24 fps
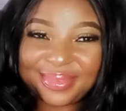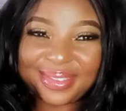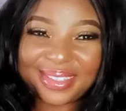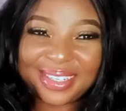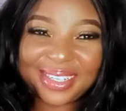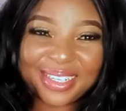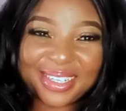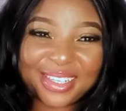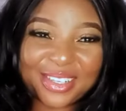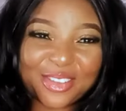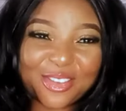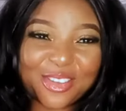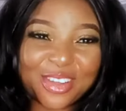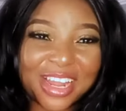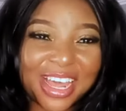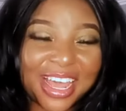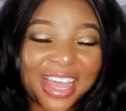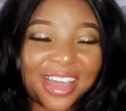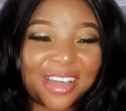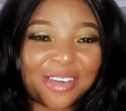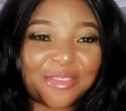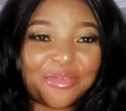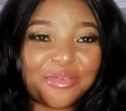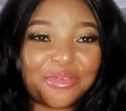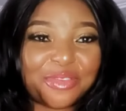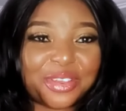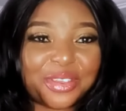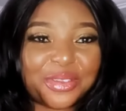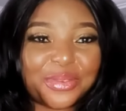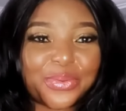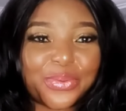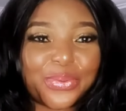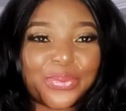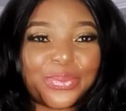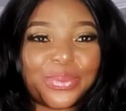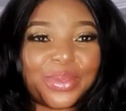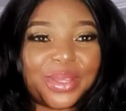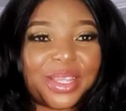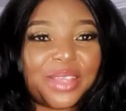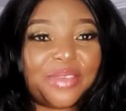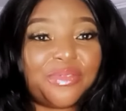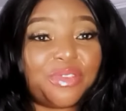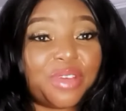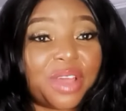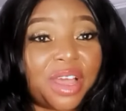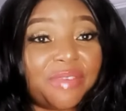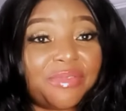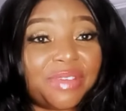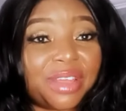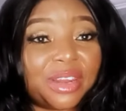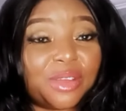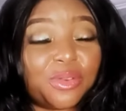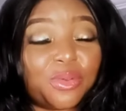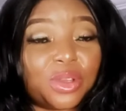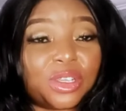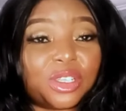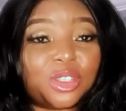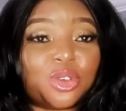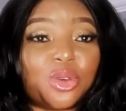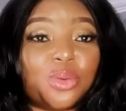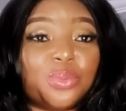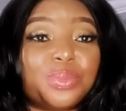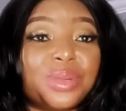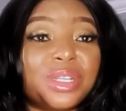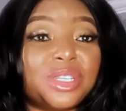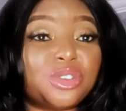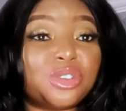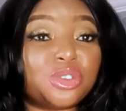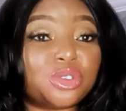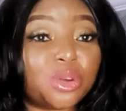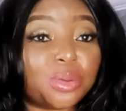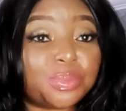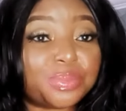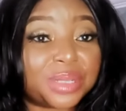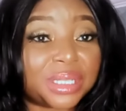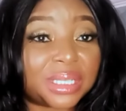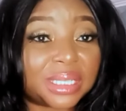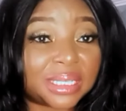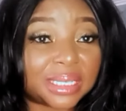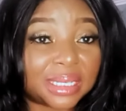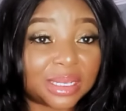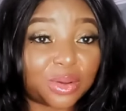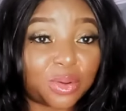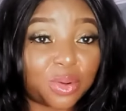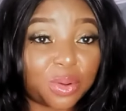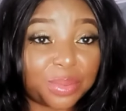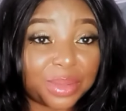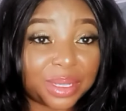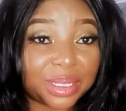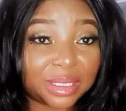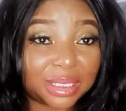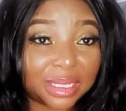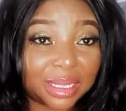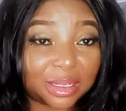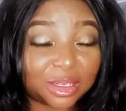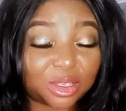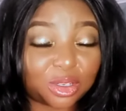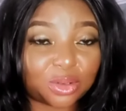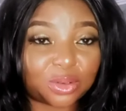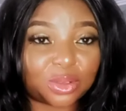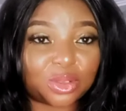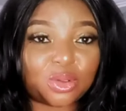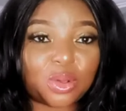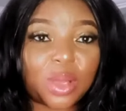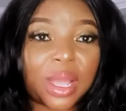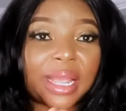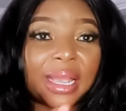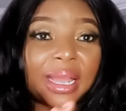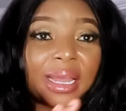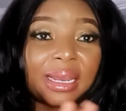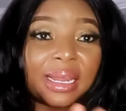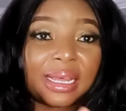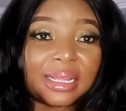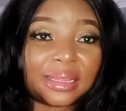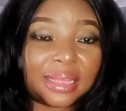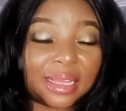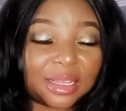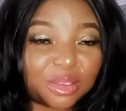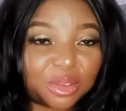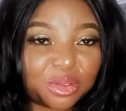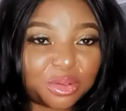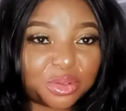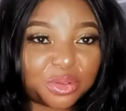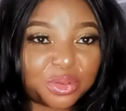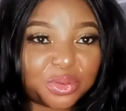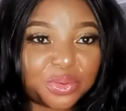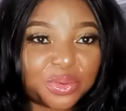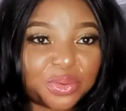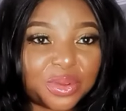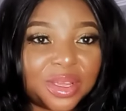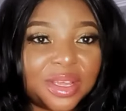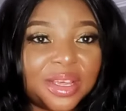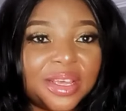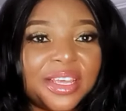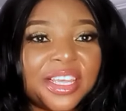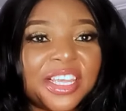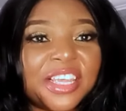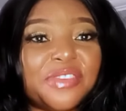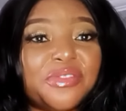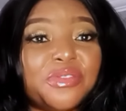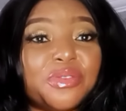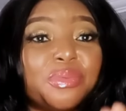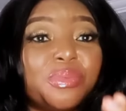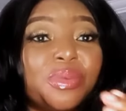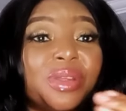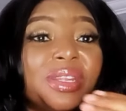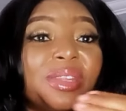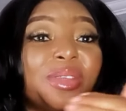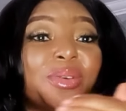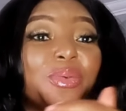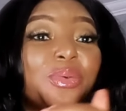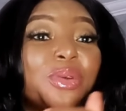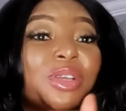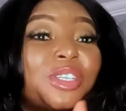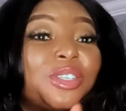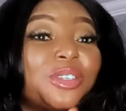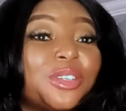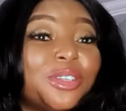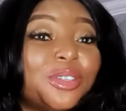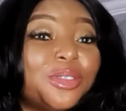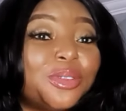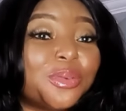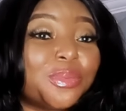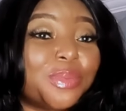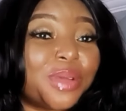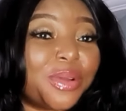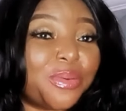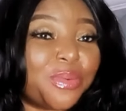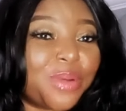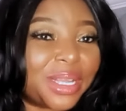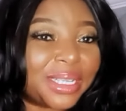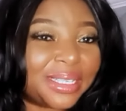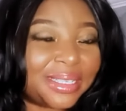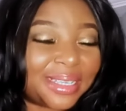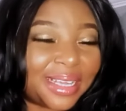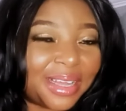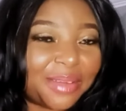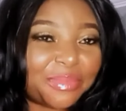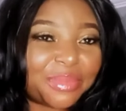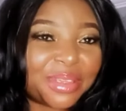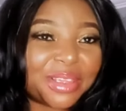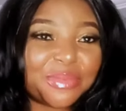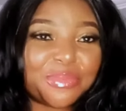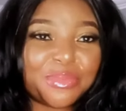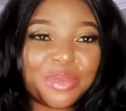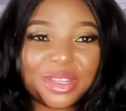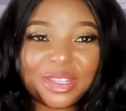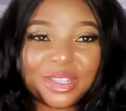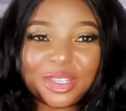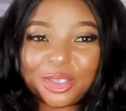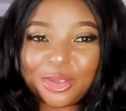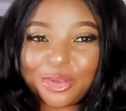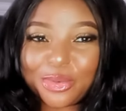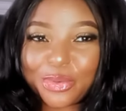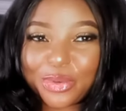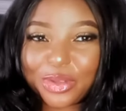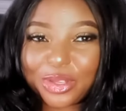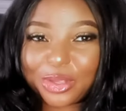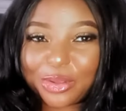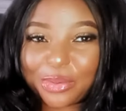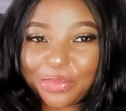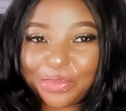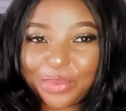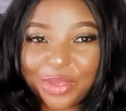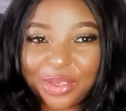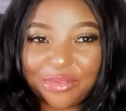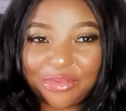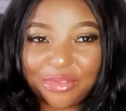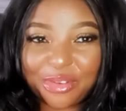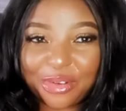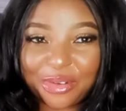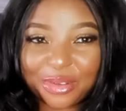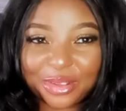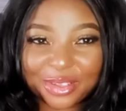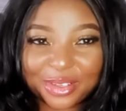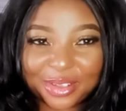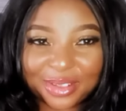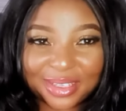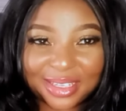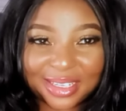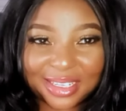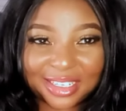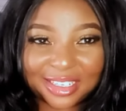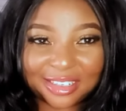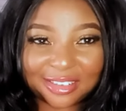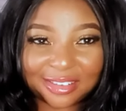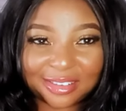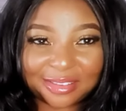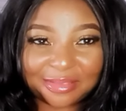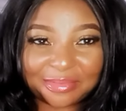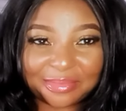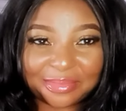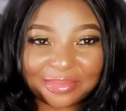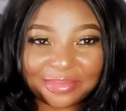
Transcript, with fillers: This is all I have for you. If you have any question, please drop it in the comment section so I can attend to you. If you bring the question to my WhatsApp, it means you want to pay for consultation.